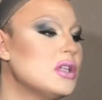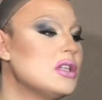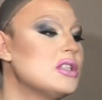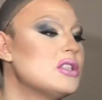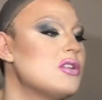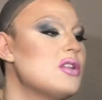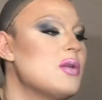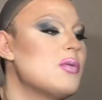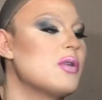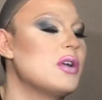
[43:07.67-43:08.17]

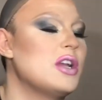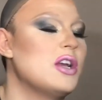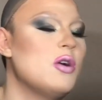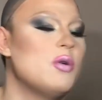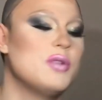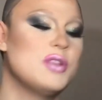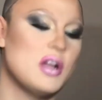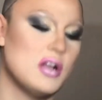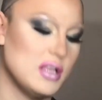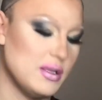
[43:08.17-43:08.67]
So then we're gonna
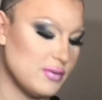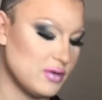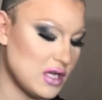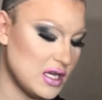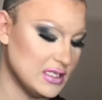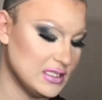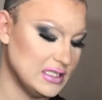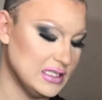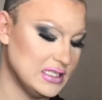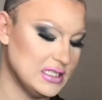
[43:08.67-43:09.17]
go with our lip
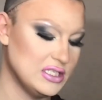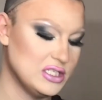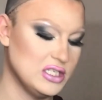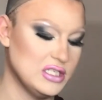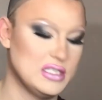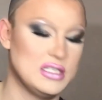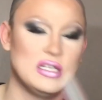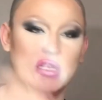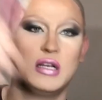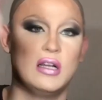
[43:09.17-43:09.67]
gloss. This is
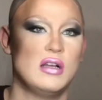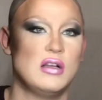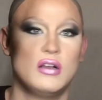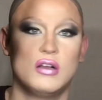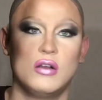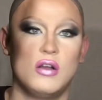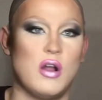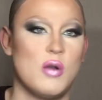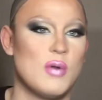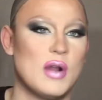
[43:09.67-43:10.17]
just a
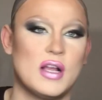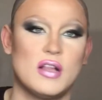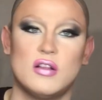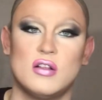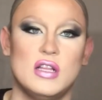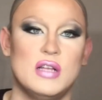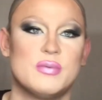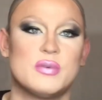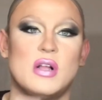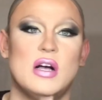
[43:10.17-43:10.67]

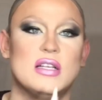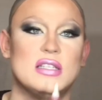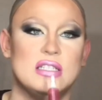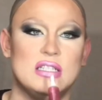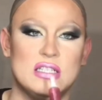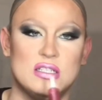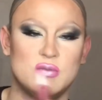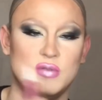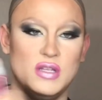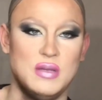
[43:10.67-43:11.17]
regular lip gloss. It
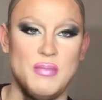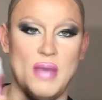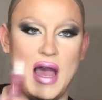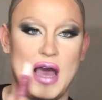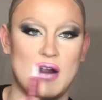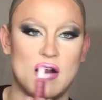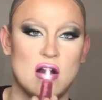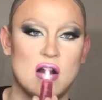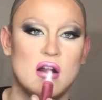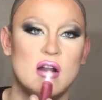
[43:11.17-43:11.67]
doesn't really
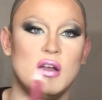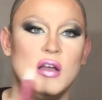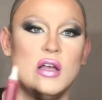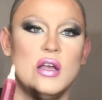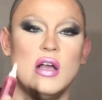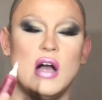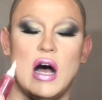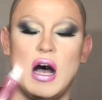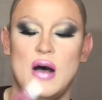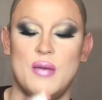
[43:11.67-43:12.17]
matter.
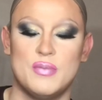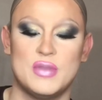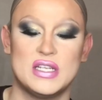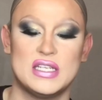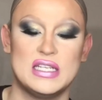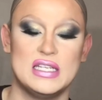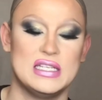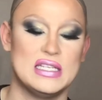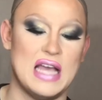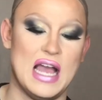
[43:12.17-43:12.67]

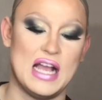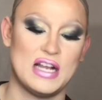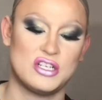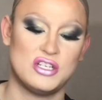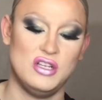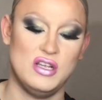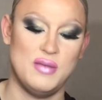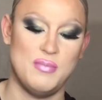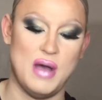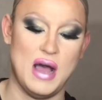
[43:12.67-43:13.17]
This is
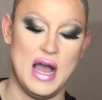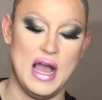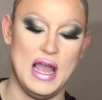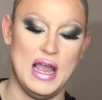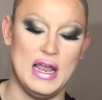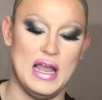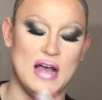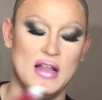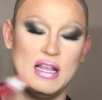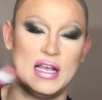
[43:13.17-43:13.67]
actually
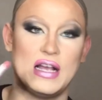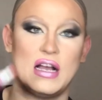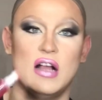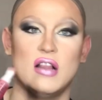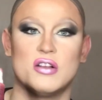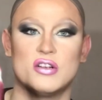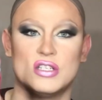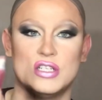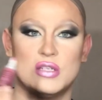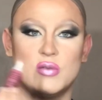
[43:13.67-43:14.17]
by LA
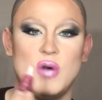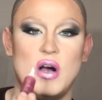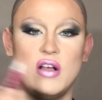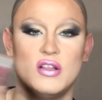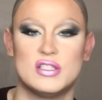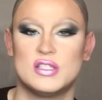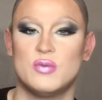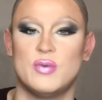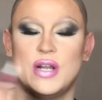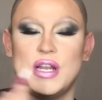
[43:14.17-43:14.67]
Colors as
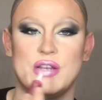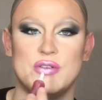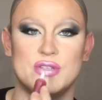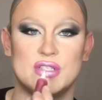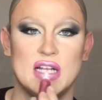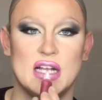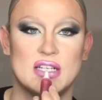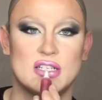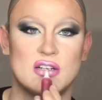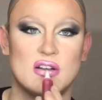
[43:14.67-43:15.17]
well. It's the one I
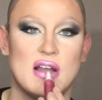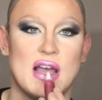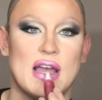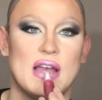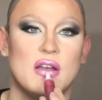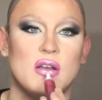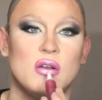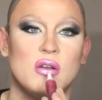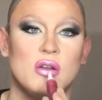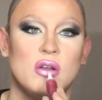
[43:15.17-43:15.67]
used yesterday.